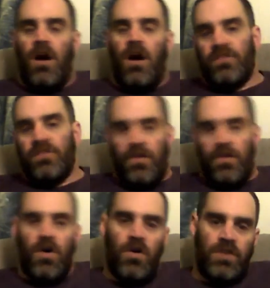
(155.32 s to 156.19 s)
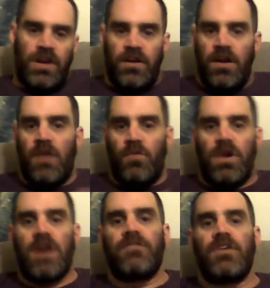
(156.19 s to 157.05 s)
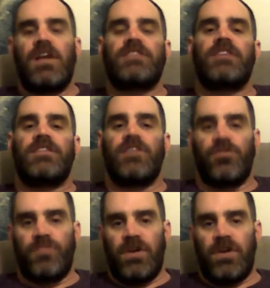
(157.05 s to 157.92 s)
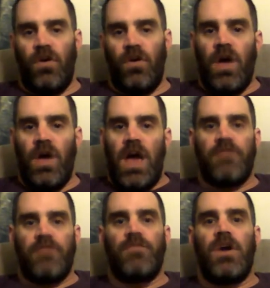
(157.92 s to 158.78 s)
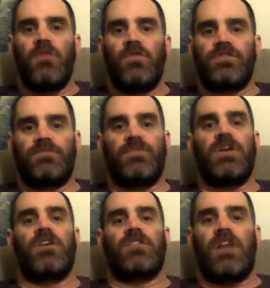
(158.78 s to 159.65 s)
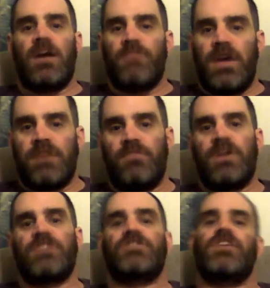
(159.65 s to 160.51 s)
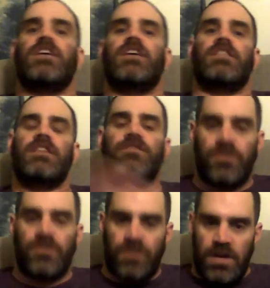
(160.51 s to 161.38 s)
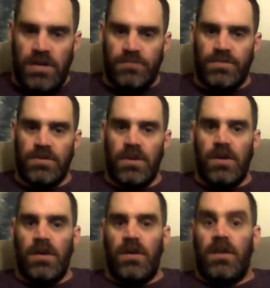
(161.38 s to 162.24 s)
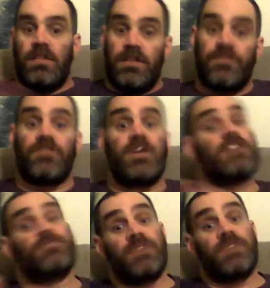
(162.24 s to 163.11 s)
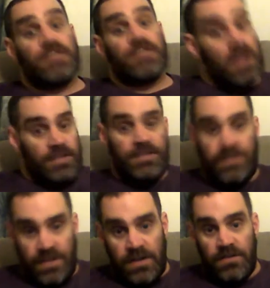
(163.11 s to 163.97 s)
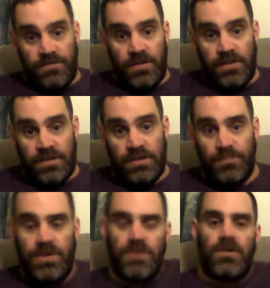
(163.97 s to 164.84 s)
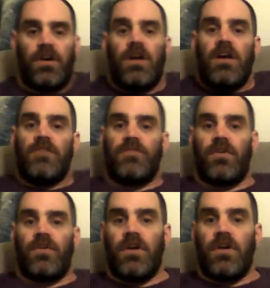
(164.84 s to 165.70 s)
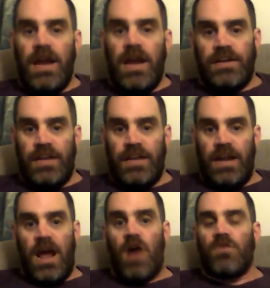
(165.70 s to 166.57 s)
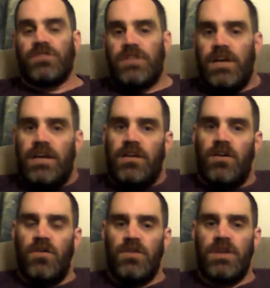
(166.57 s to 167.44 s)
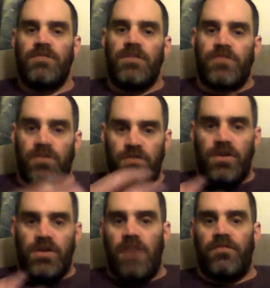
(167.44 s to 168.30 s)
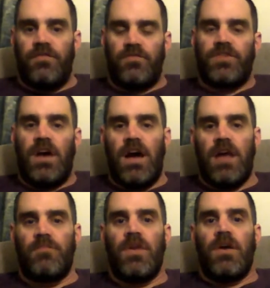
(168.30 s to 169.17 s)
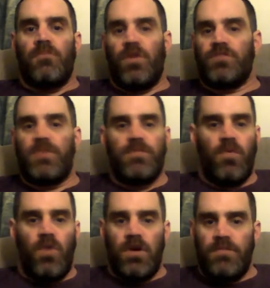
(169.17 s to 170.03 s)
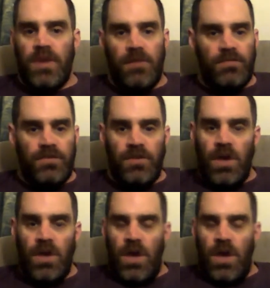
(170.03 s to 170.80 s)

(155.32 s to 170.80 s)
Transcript: on the phone, internet, whatever, and that's not the ultimate goal. Everybody wants to be online making money so they can live their dreams. And live their dreams means not sitting in front of this computer for 8 to 10 hours a day, you know, even if you're doing that full time. Most people want to be able to